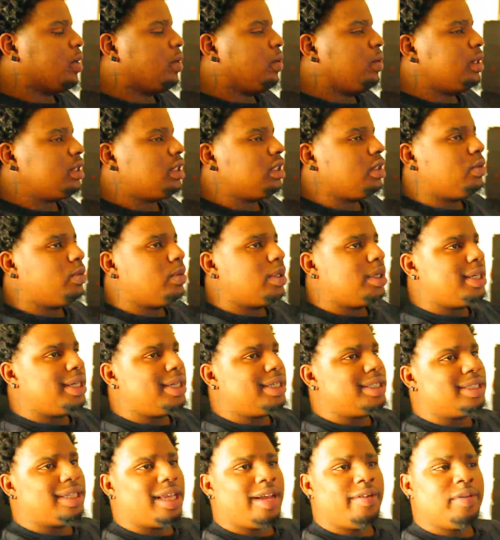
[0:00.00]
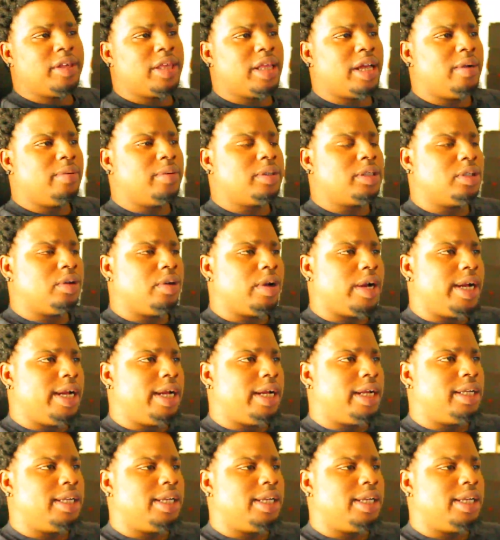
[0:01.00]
Which it was, everything was great,